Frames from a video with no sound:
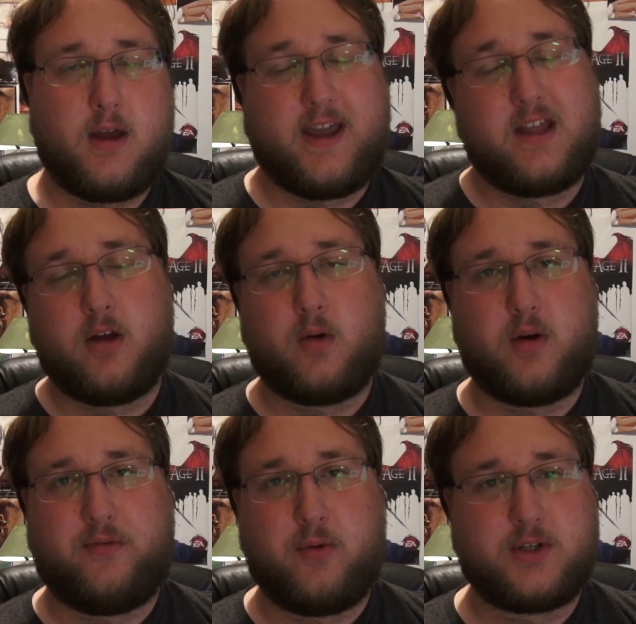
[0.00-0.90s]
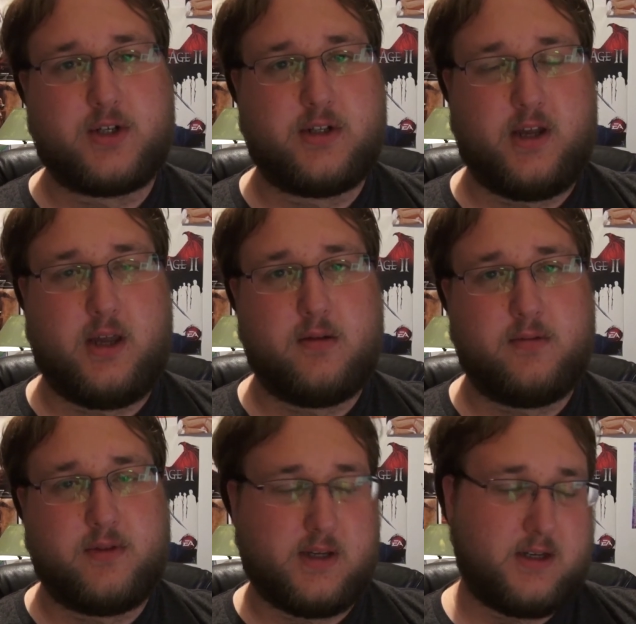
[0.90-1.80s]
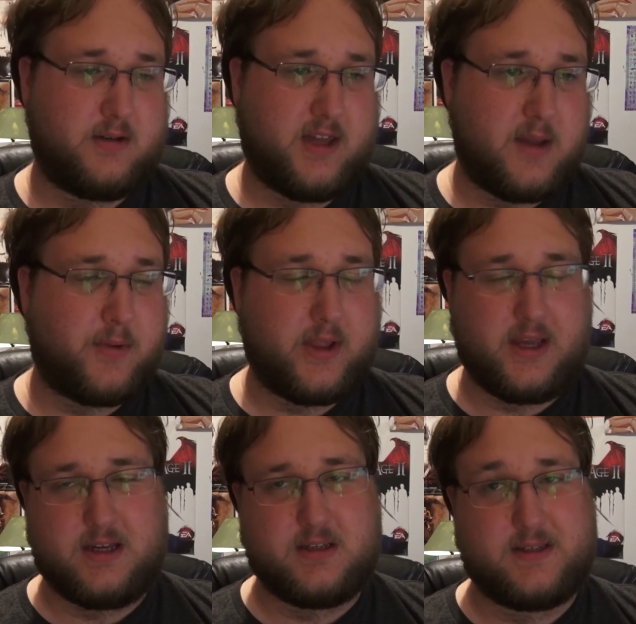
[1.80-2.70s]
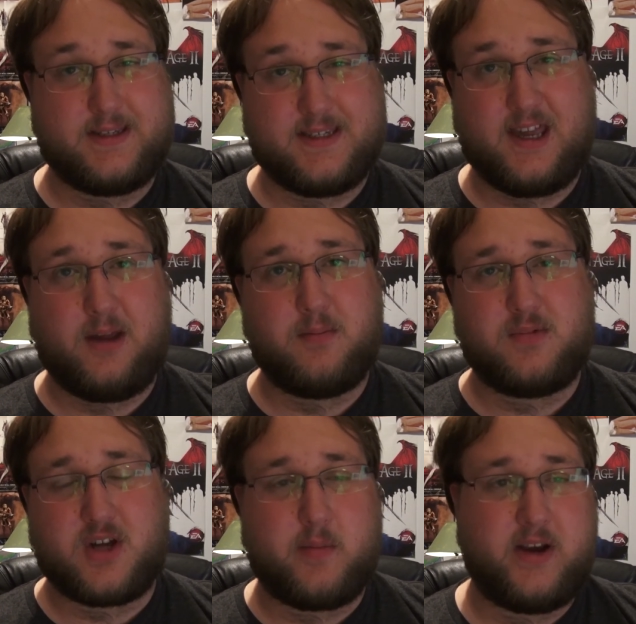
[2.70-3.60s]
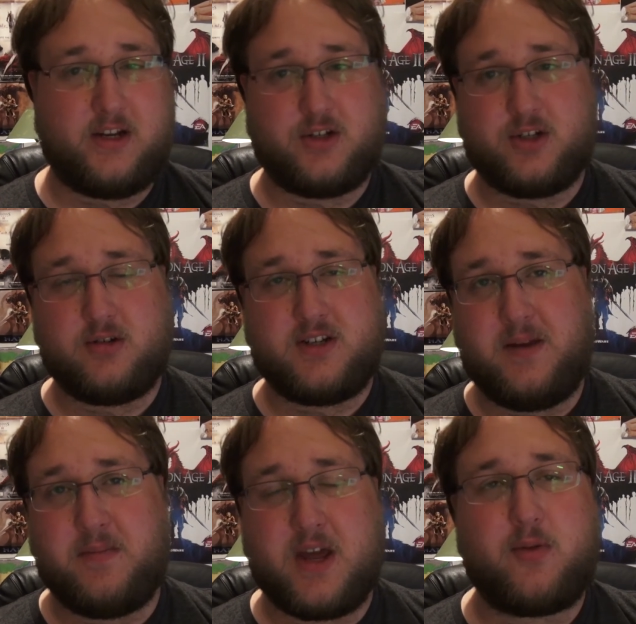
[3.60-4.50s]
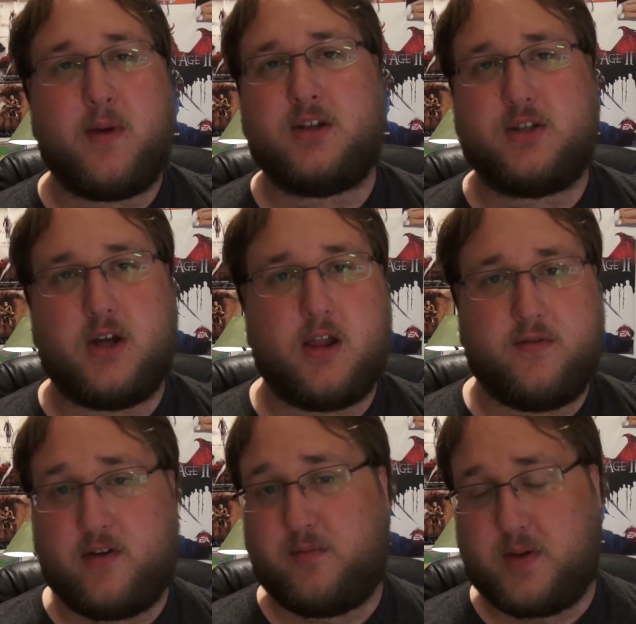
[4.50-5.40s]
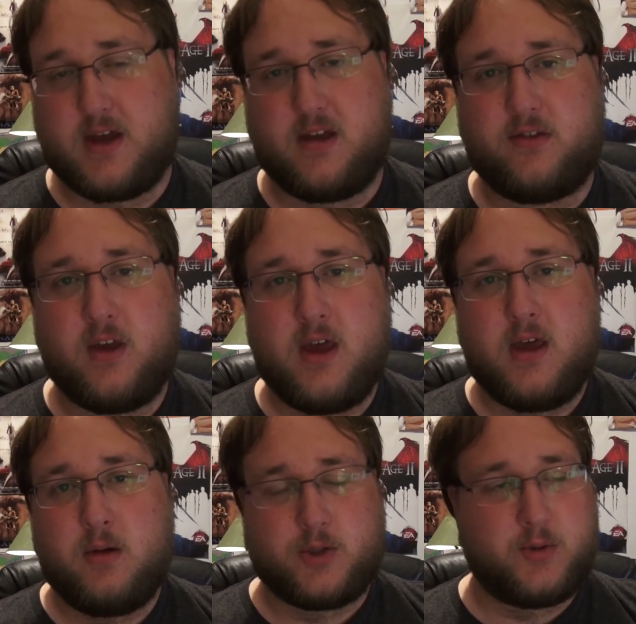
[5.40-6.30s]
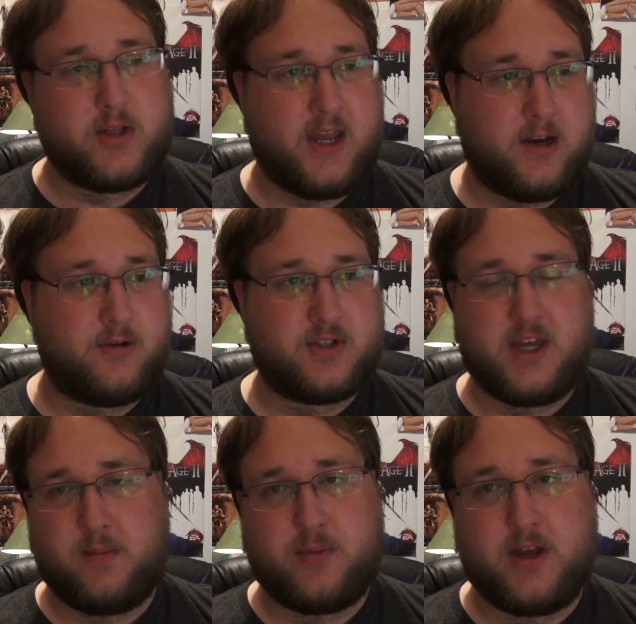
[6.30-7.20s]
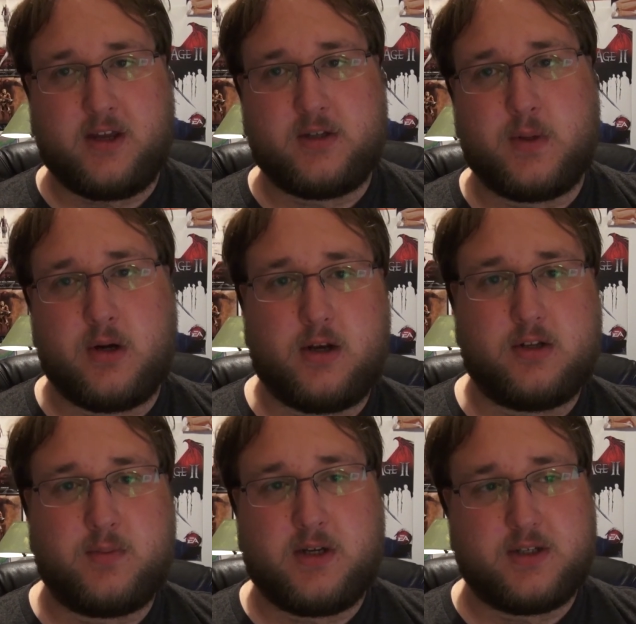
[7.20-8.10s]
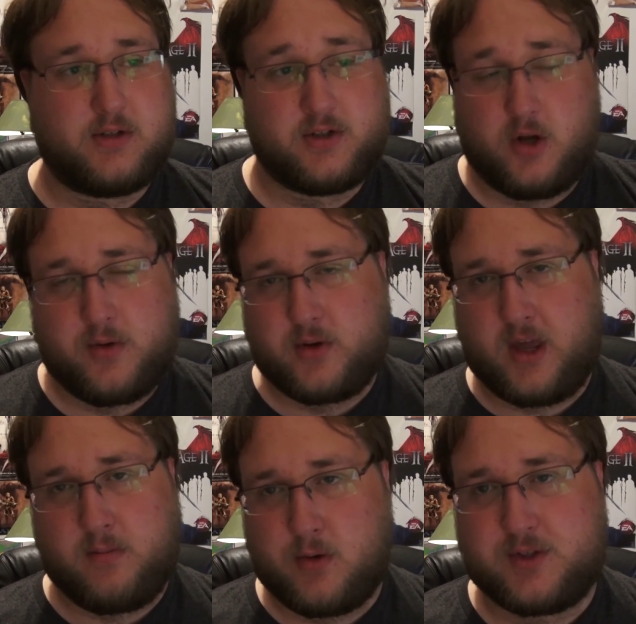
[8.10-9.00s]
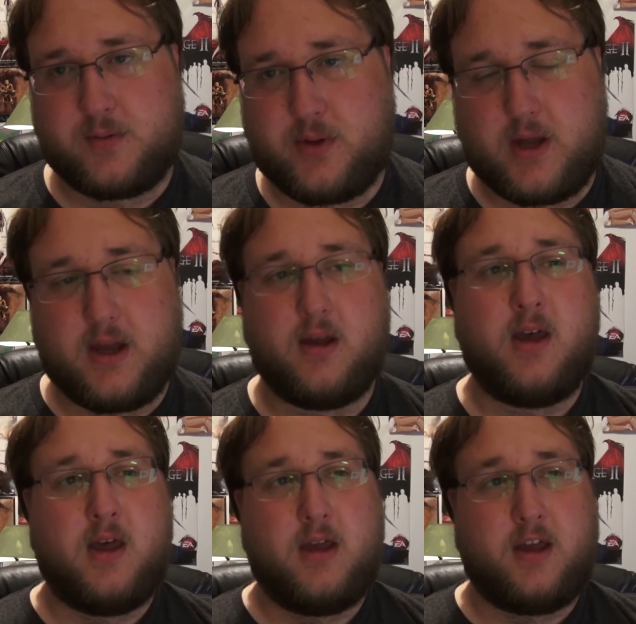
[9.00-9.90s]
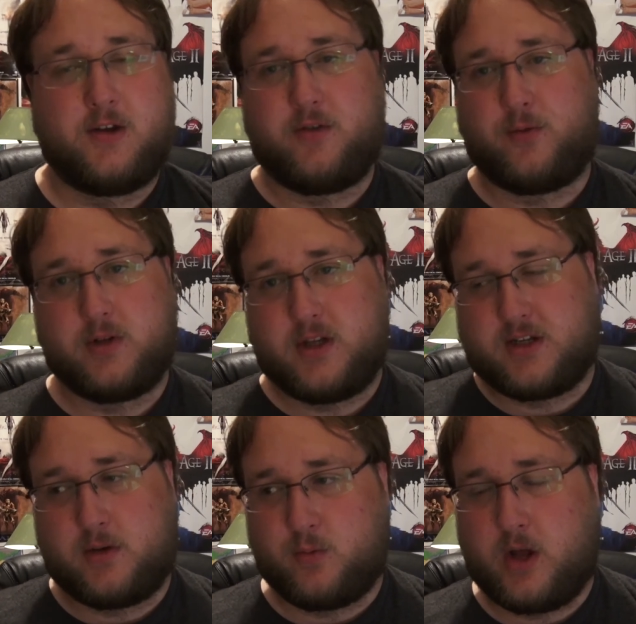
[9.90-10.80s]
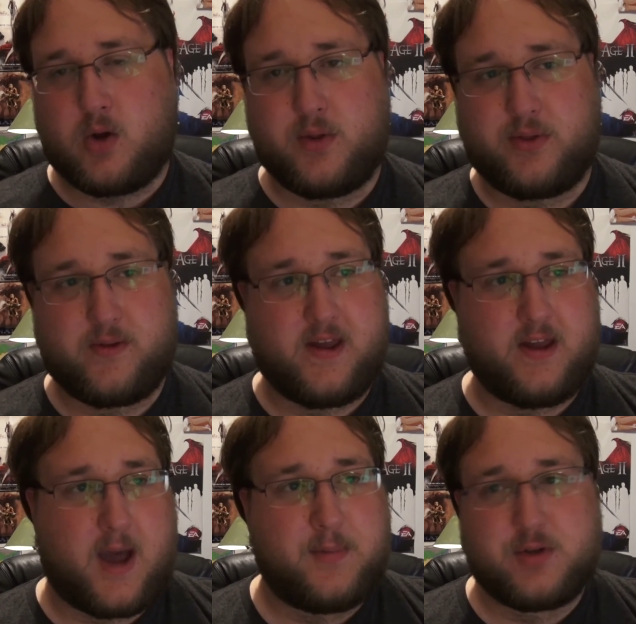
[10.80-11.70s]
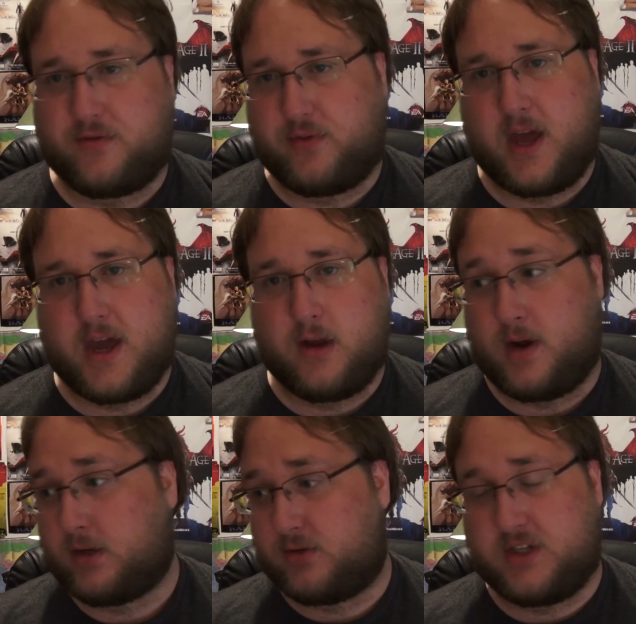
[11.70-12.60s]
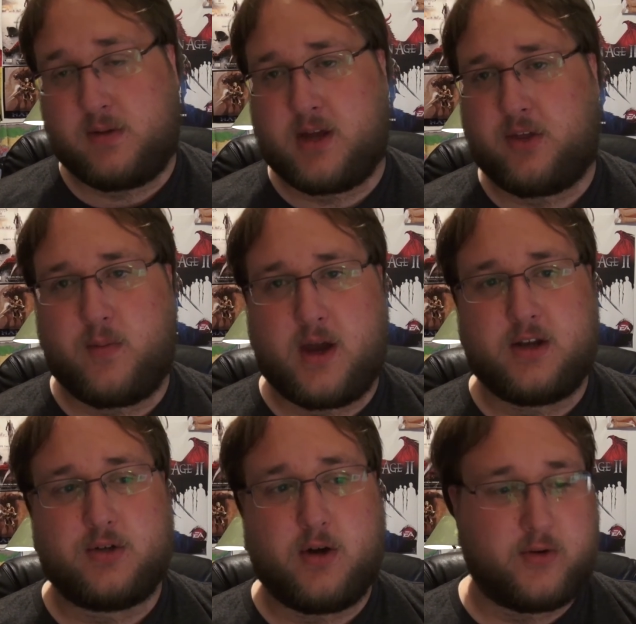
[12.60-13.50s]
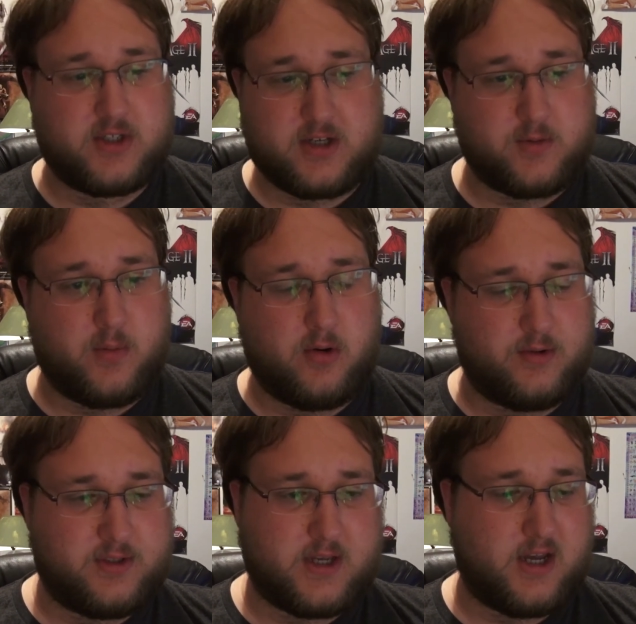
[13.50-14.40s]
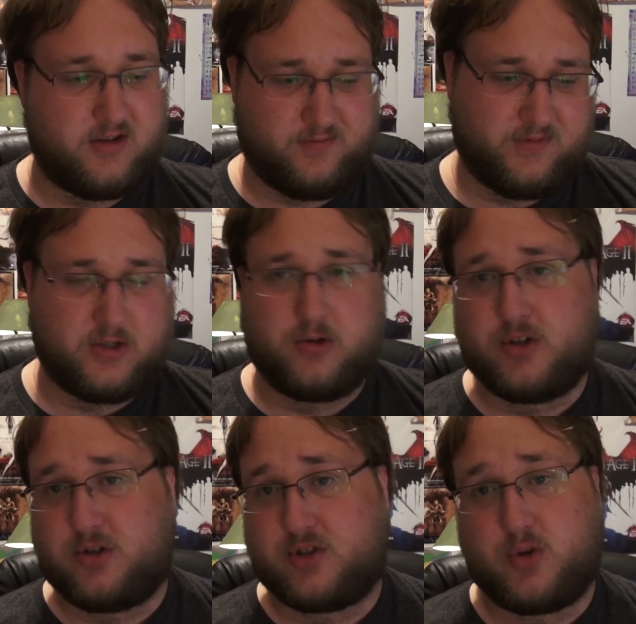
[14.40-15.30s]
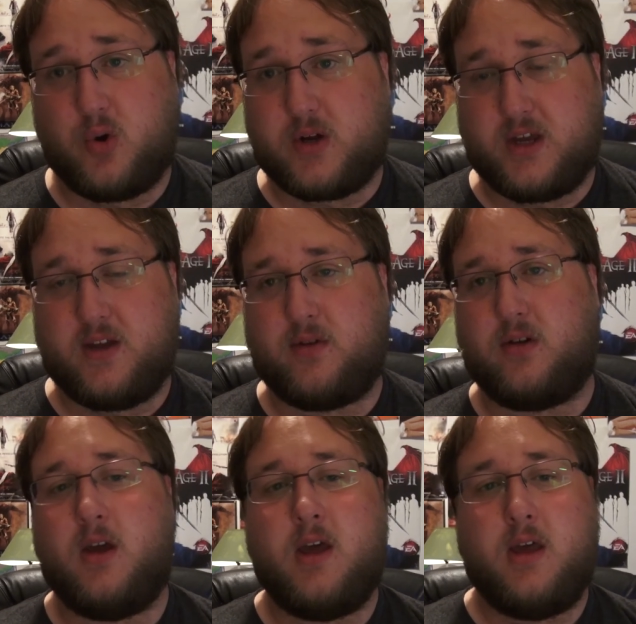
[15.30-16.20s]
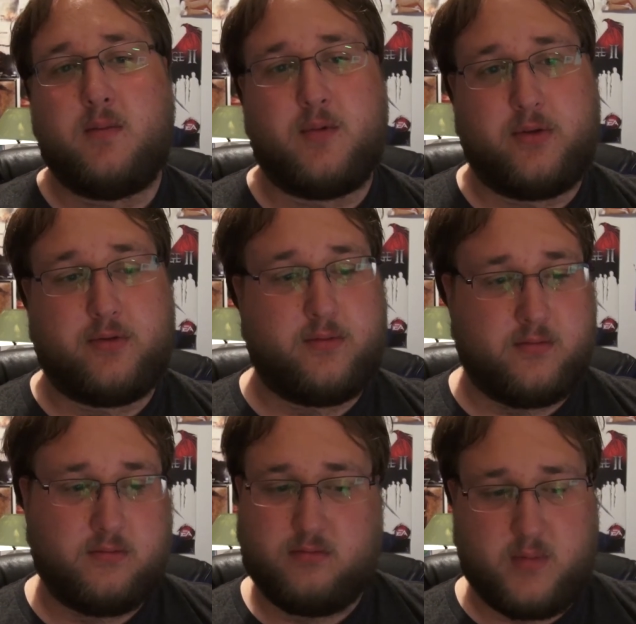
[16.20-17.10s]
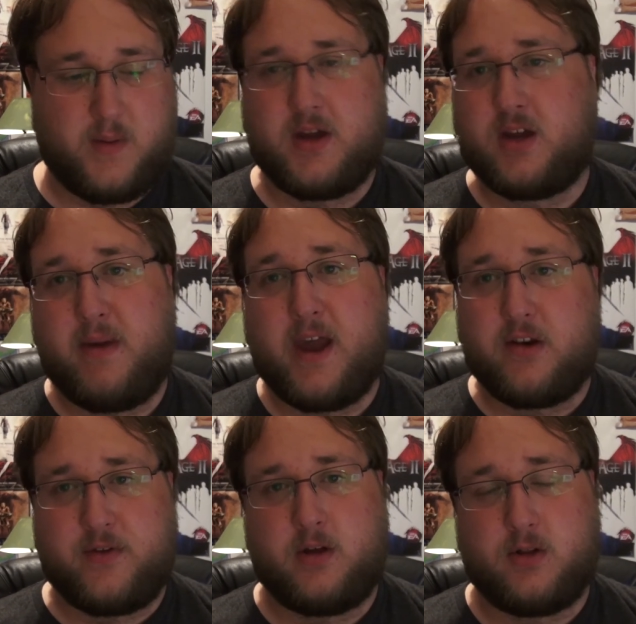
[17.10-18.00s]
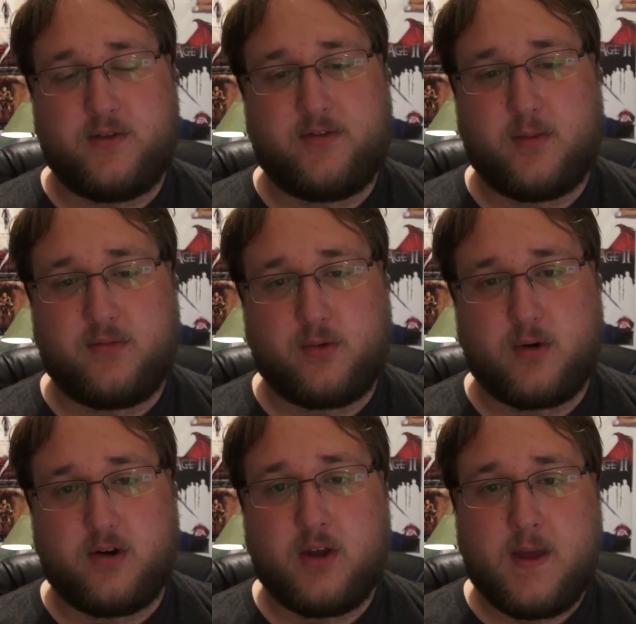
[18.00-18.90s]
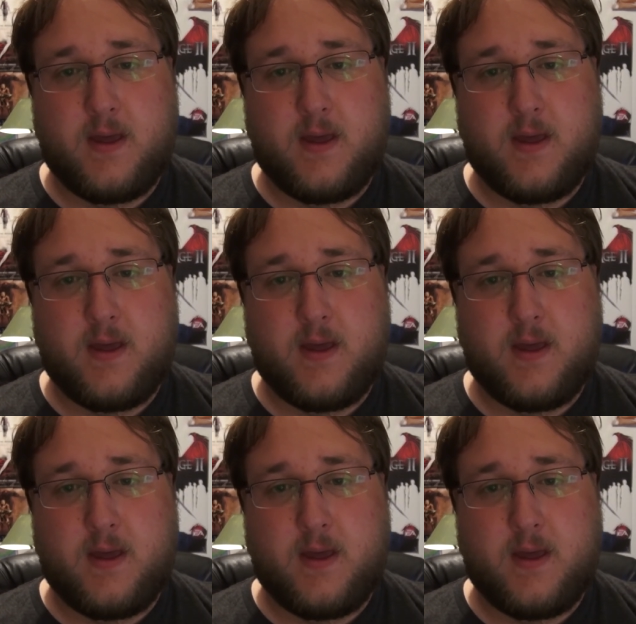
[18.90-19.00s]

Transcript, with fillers: Again though, unfortunately, the gameplay is the same domination team deathmatch style of F P S, which really hinders gameplay experience because there's no other game modes to play. It could have really done well with, say, Capture the Flag, regular team deathmatch, or other such modes like Search and Destroy even, with maybe a command vehicle of some sort.